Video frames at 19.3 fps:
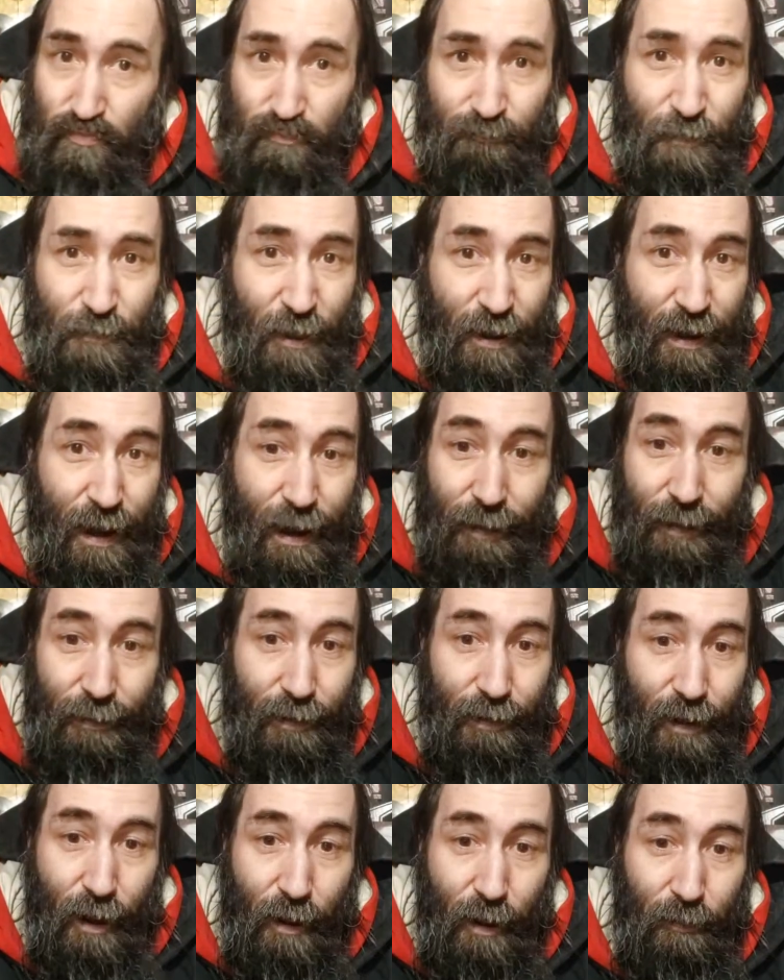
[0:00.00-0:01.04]
then I
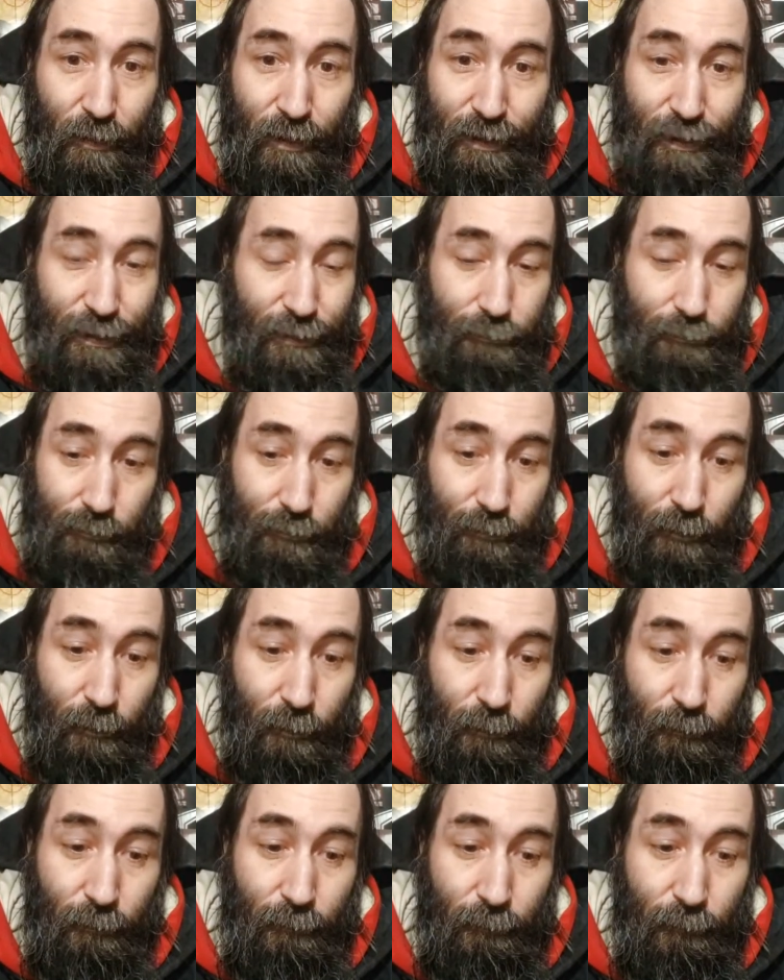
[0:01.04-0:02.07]
already
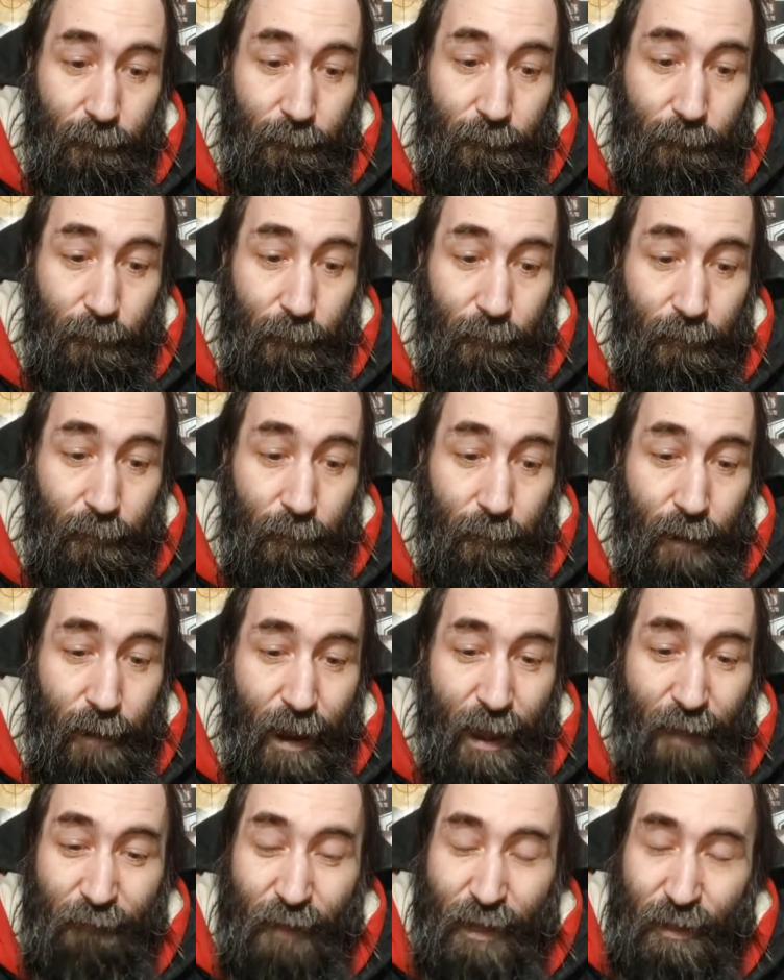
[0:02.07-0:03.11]

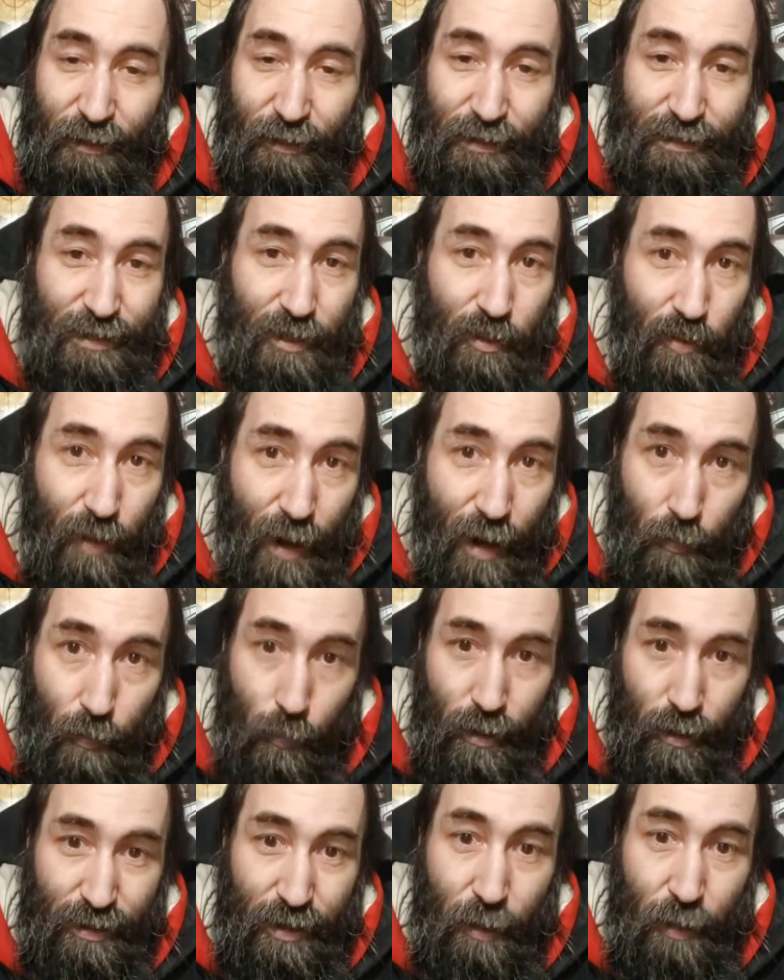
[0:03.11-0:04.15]
have at least the
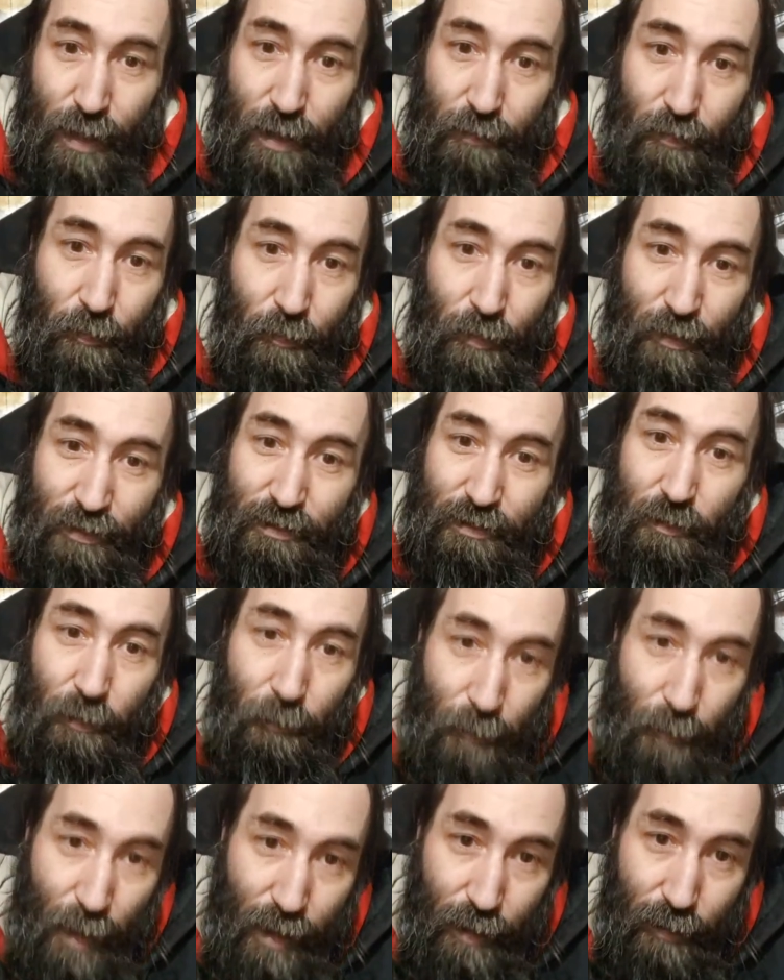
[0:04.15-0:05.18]
groundwork to be able to build something
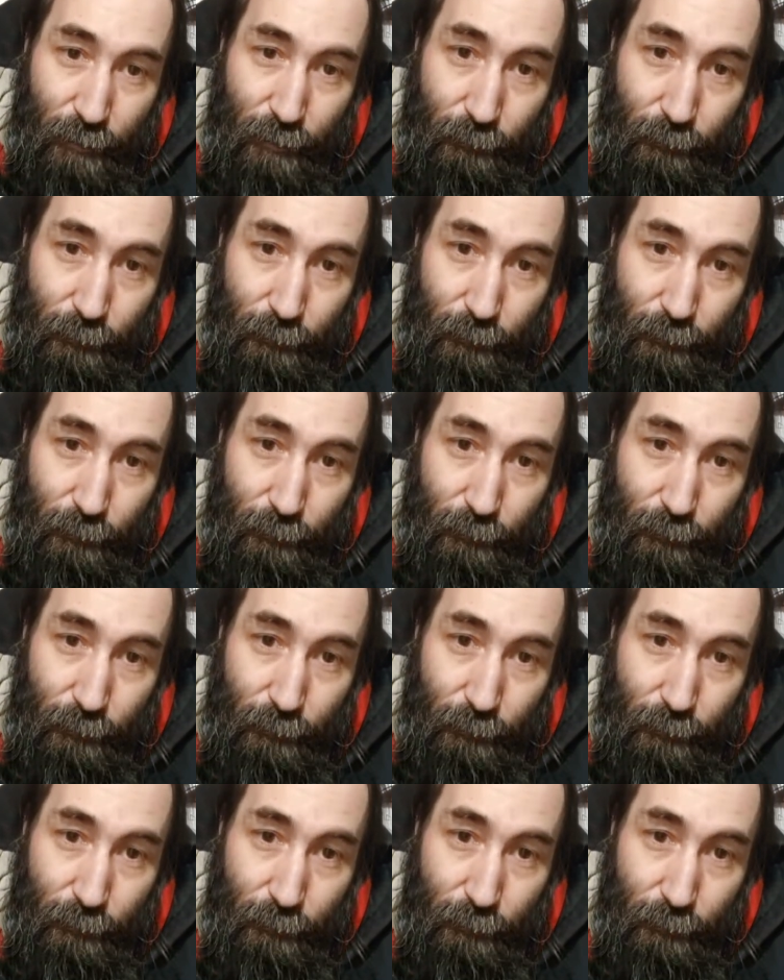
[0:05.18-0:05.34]
better,